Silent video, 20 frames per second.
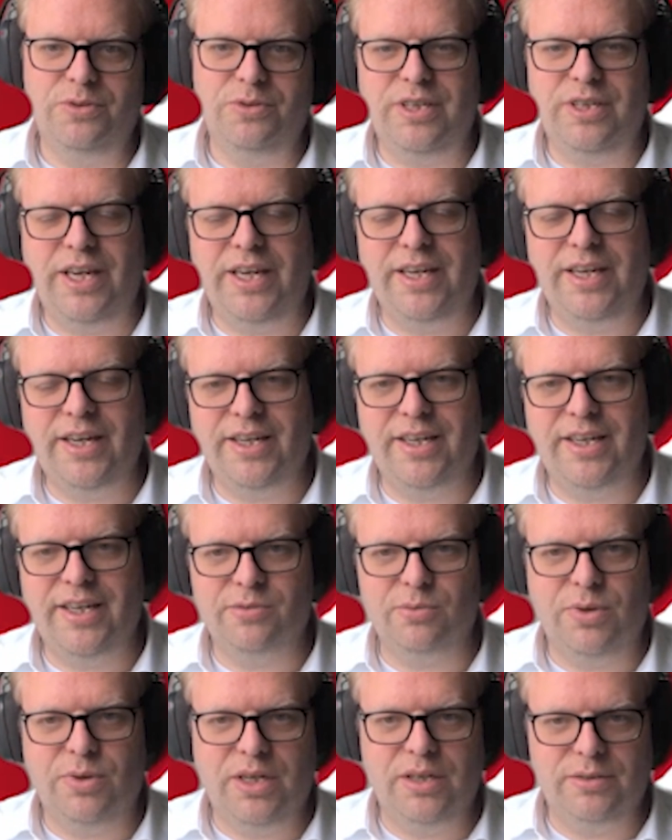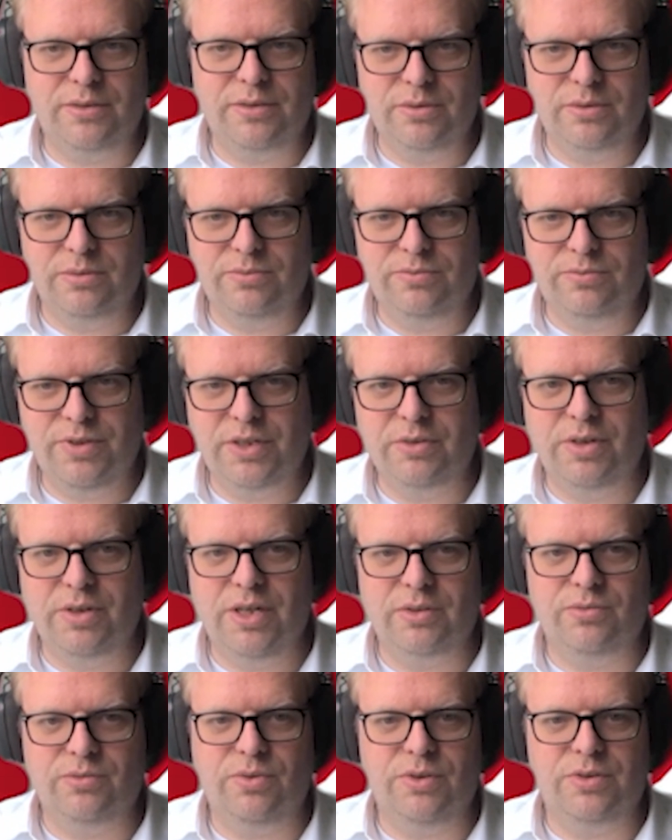use AI as well to figure
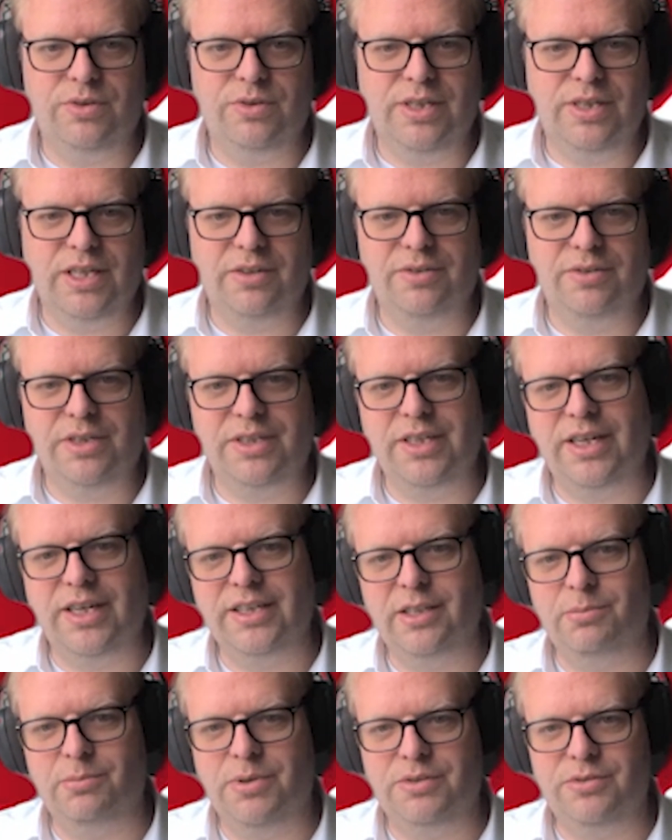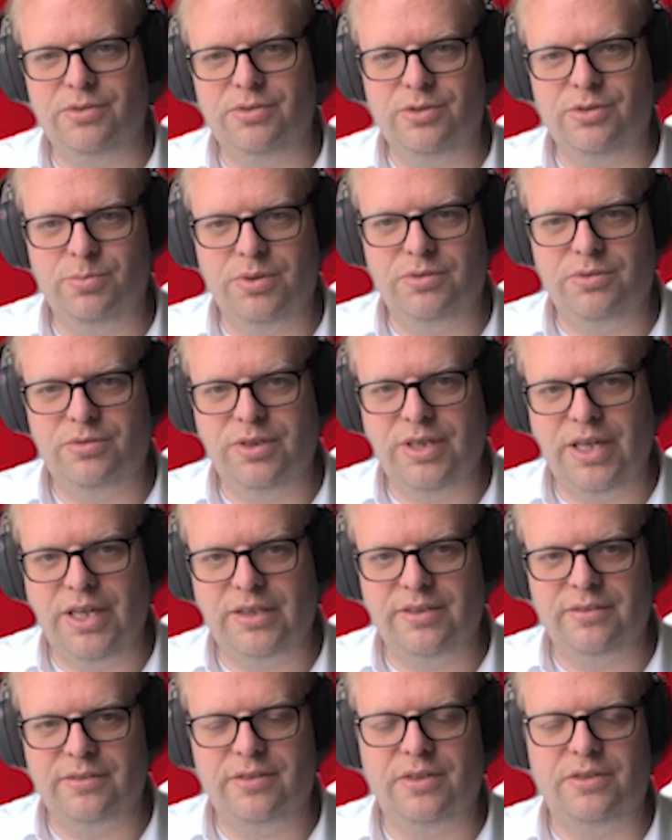out what kind of entitlements you're supposed to
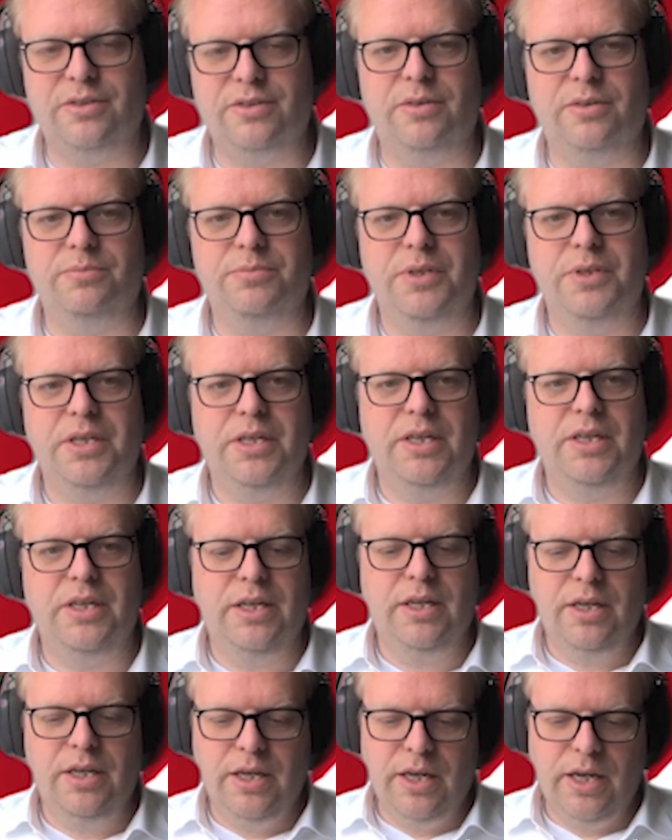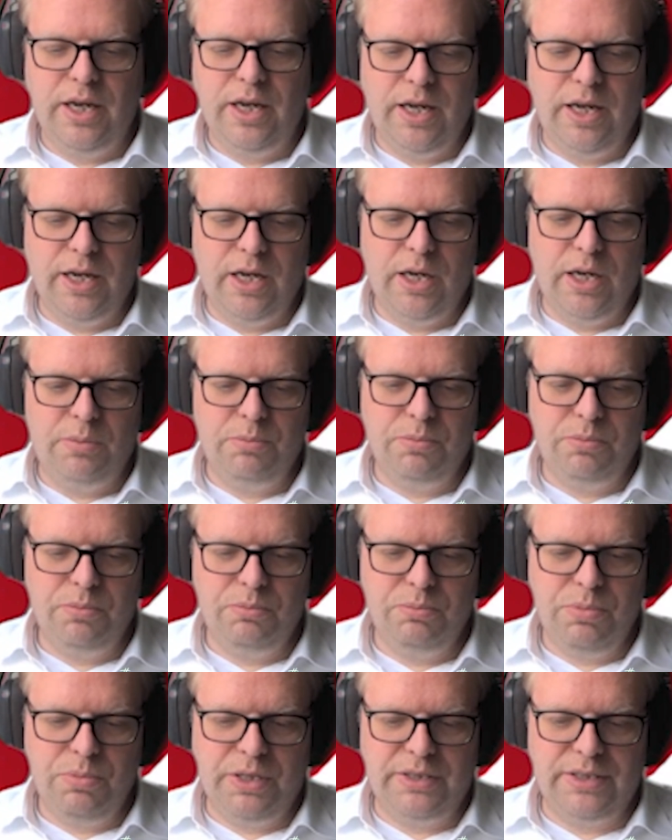get, etc.
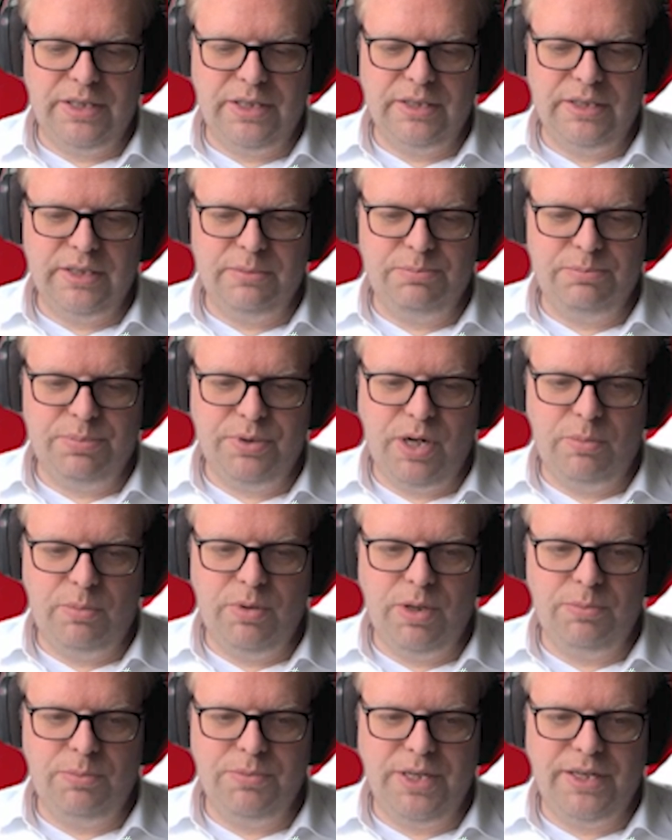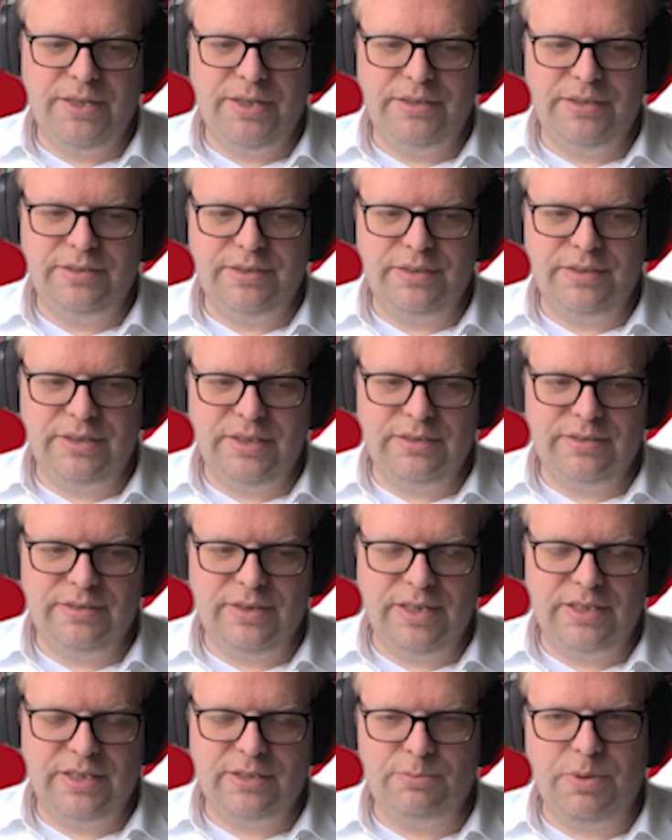But the problem there is the
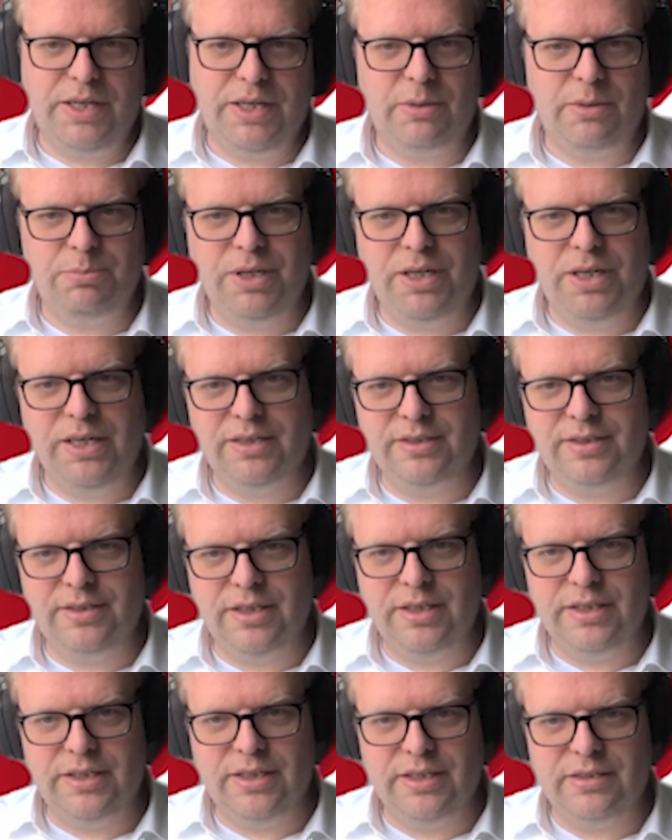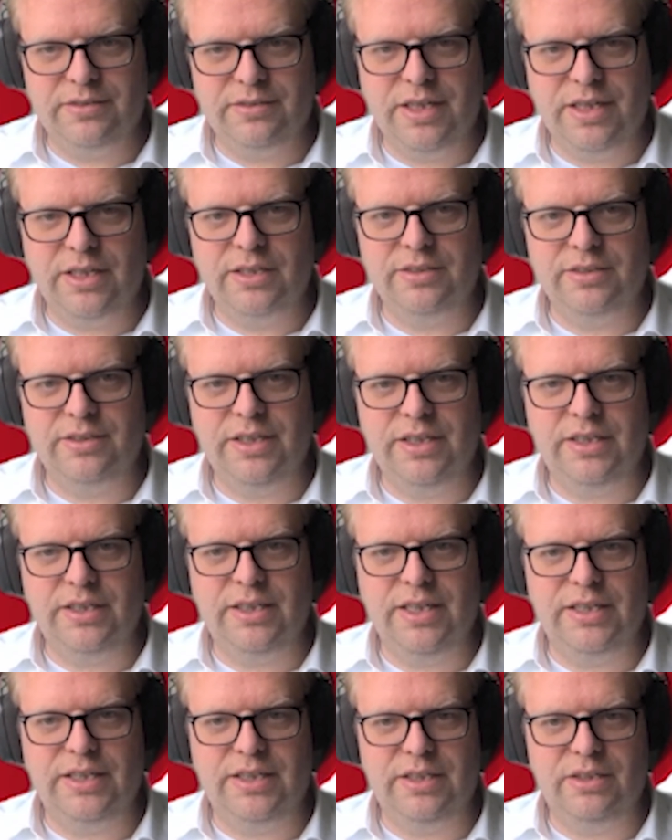explainability, and that's another thing.
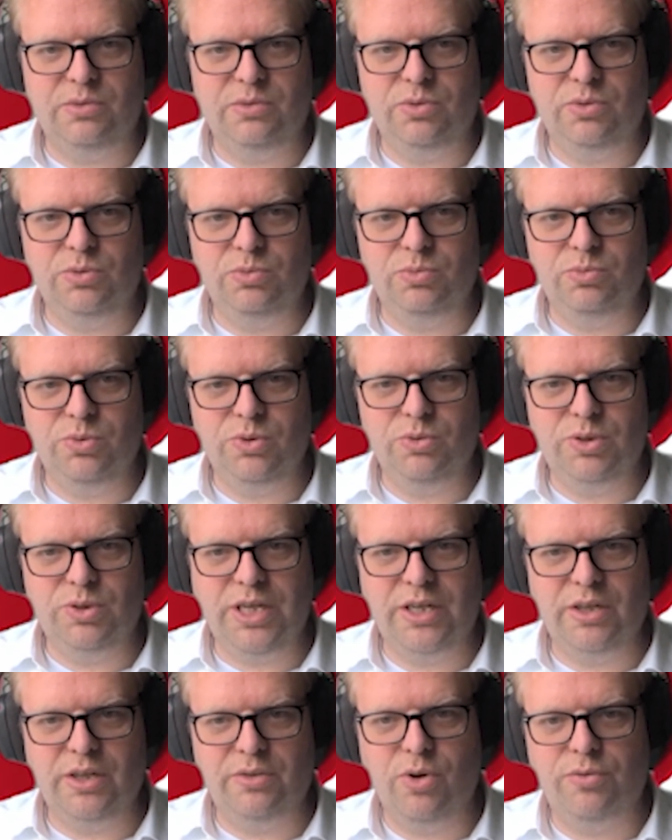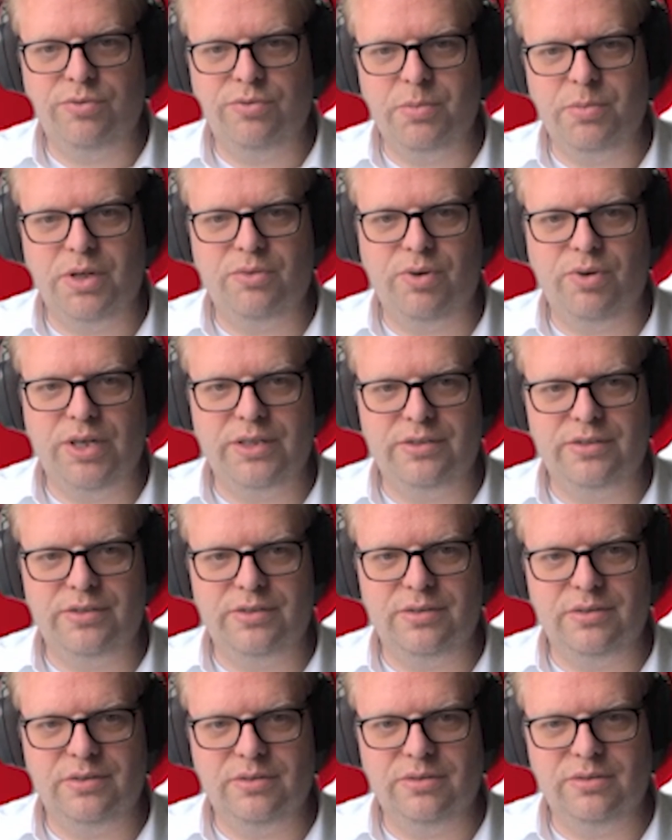Like you kind of go from a quite
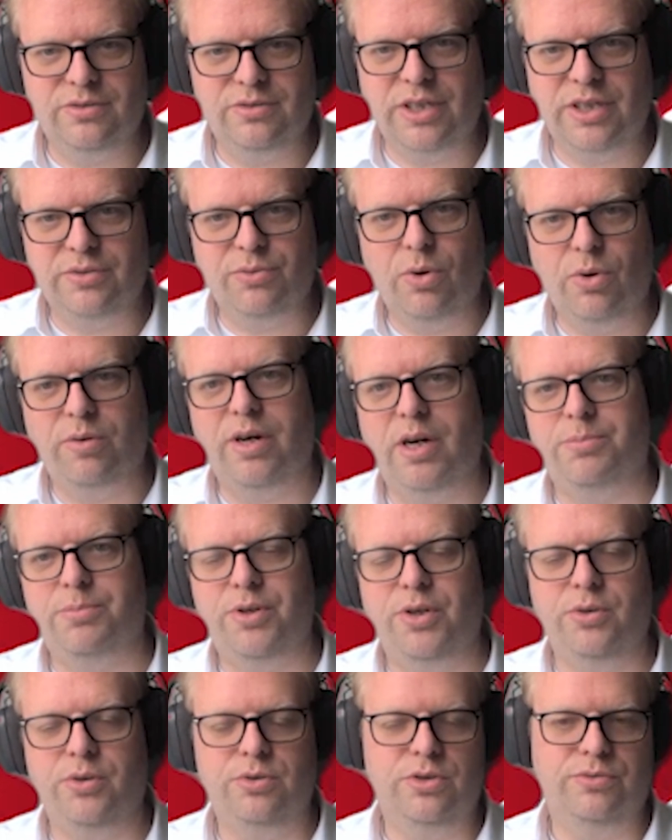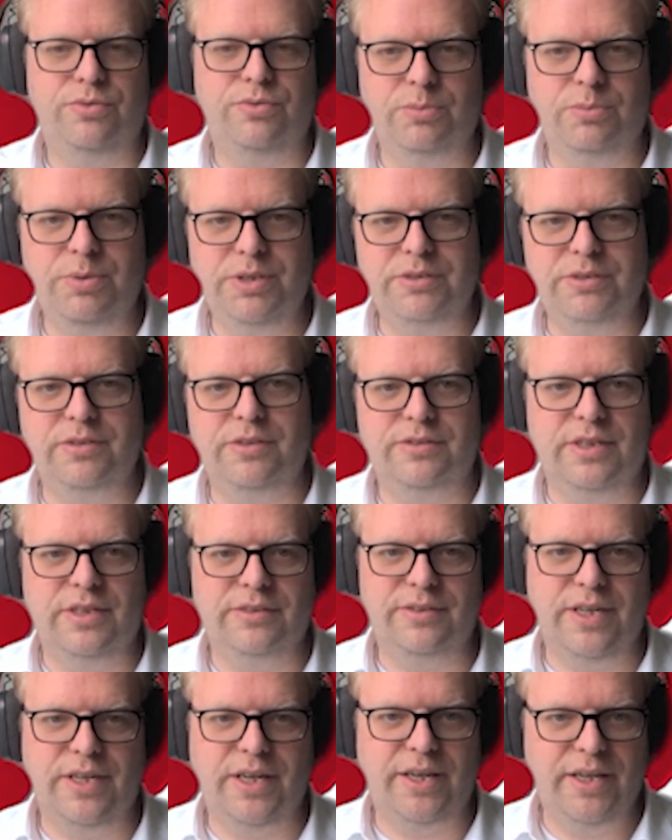straightforward approach for the business. They
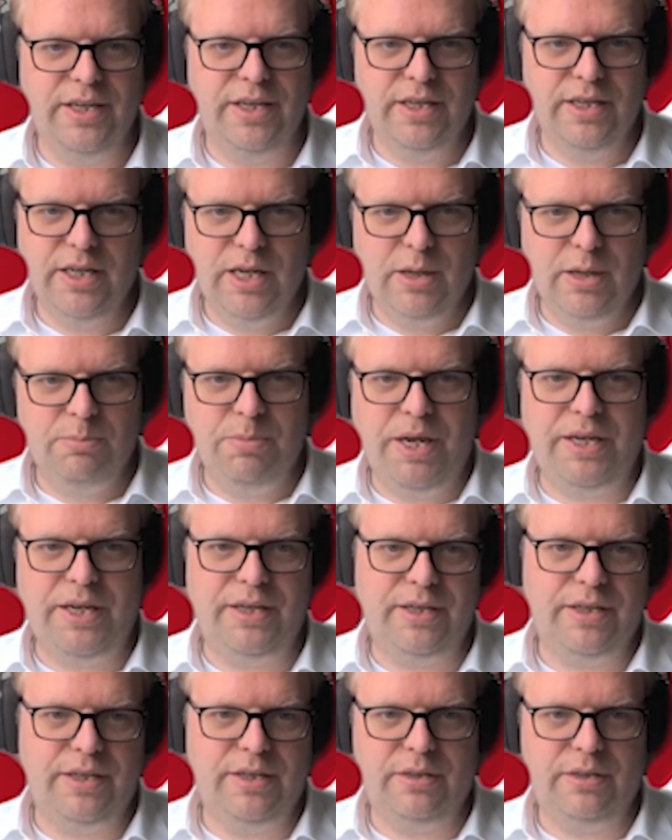say, make